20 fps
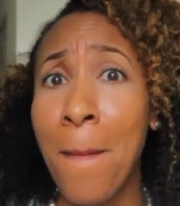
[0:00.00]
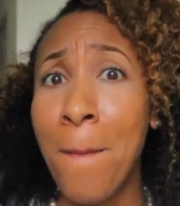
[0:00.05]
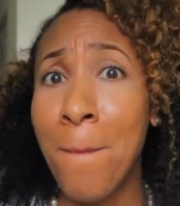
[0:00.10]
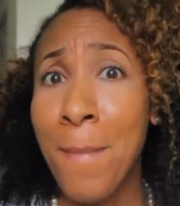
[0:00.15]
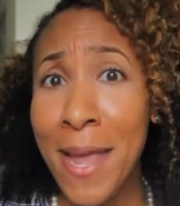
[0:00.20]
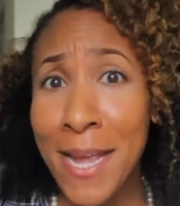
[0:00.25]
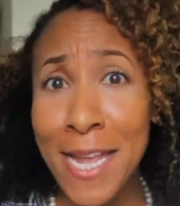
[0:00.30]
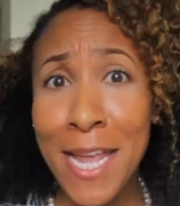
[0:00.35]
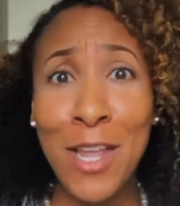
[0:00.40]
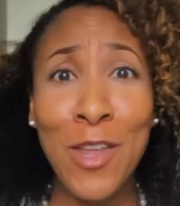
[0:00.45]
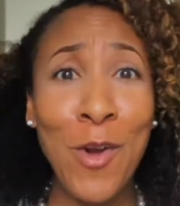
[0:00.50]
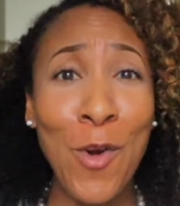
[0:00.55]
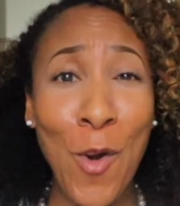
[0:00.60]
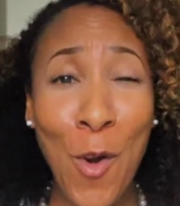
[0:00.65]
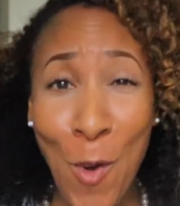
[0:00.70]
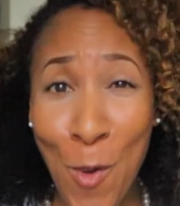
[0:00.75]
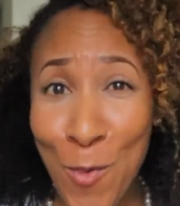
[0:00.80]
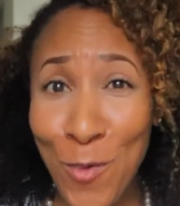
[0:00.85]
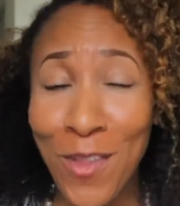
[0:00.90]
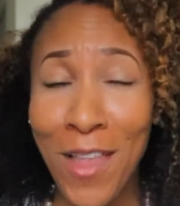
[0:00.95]
making your
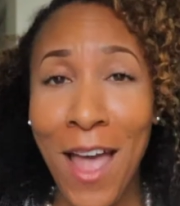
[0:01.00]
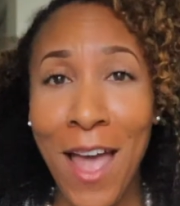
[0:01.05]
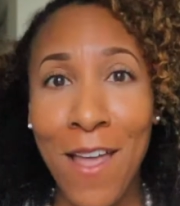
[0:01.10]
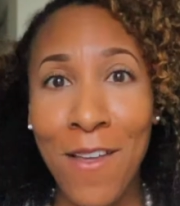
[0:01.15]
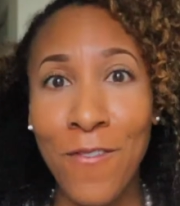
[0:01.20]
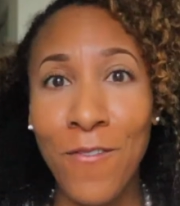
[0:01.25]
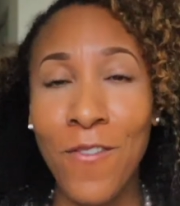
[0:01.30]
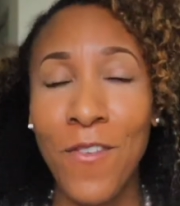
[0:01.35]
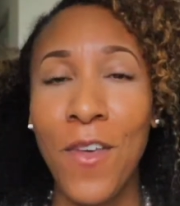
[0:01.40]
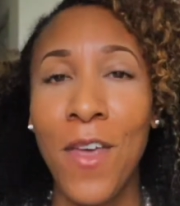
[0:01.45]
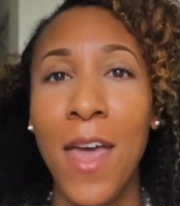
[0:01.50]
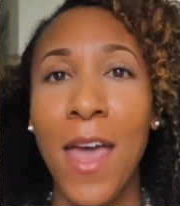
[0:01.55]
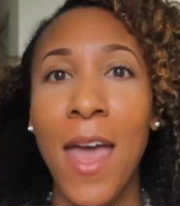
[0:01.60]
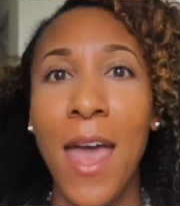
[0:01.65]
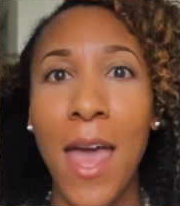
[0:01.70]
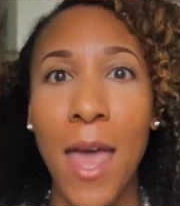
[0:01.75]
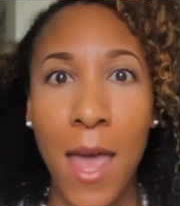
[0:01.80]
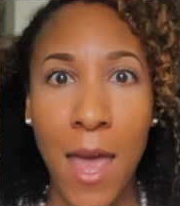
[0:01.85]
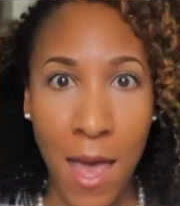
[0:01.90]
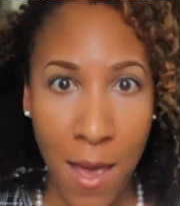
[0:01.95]
own life
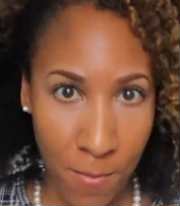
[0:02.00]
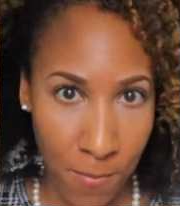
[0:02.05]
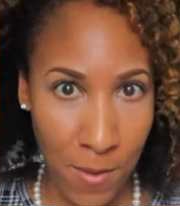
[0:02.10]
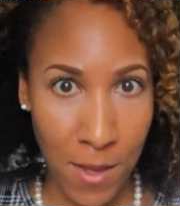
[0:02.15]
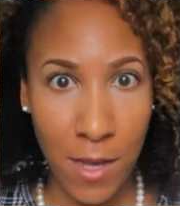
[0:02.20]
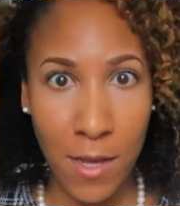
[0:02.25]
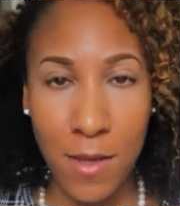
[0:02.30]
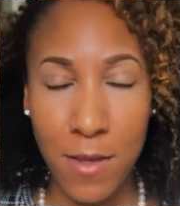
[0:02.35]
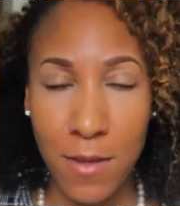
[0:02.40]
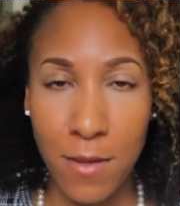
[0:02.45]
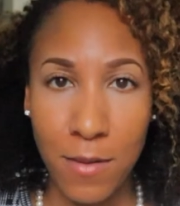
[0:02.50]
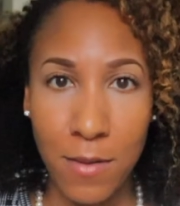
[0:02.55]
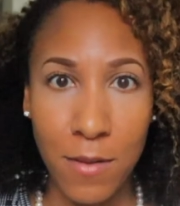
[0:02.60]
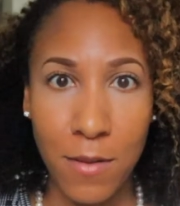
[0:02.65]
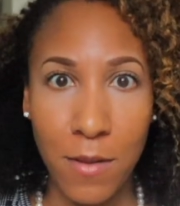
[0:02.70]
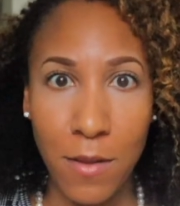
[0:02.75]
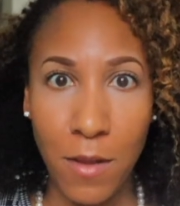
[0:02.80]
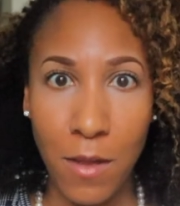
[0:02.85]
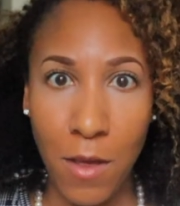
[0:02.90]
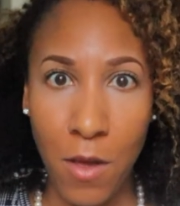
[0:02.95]
epic.
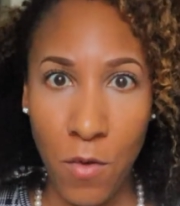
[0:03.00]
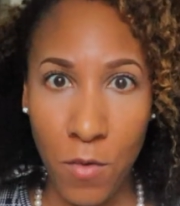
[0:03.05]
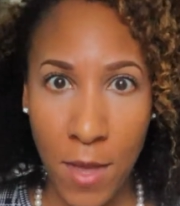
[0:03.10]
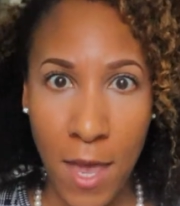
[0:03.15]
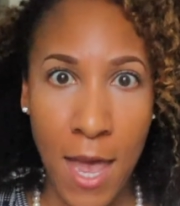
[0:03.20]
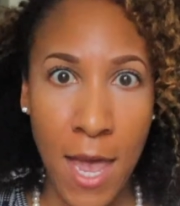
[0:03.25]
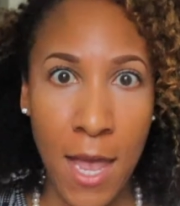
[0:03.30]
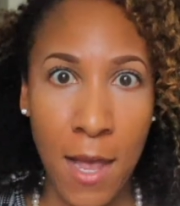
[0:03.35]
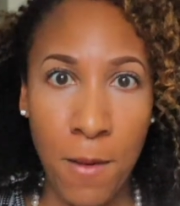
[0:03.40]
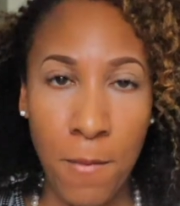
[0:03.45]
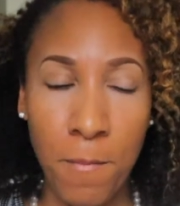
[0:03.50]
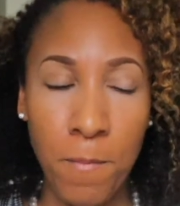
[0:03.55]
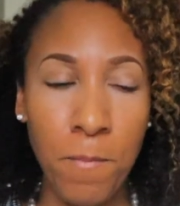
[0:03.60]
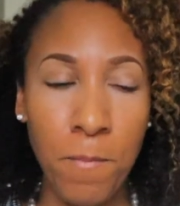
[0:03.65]
Okay?